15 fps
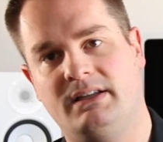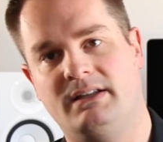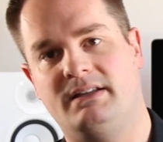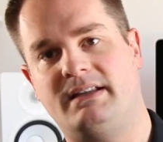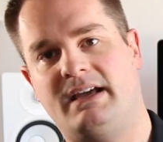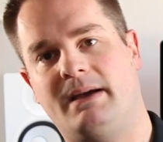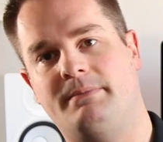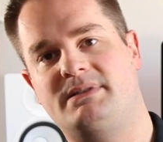In the
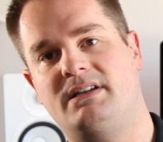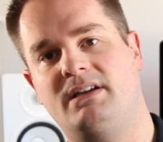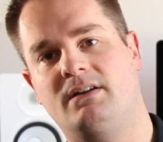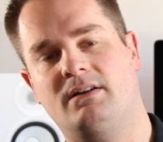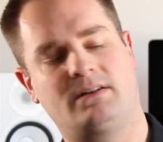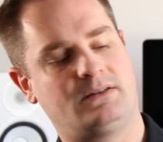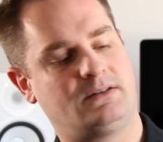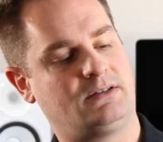tabs
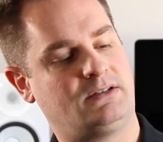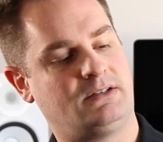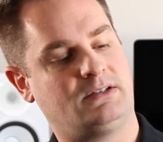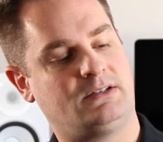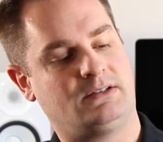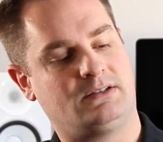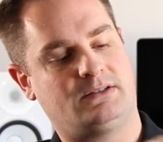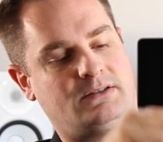here,
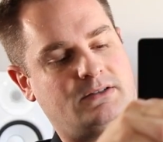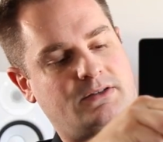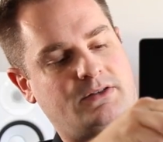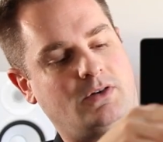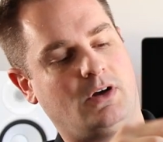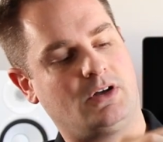you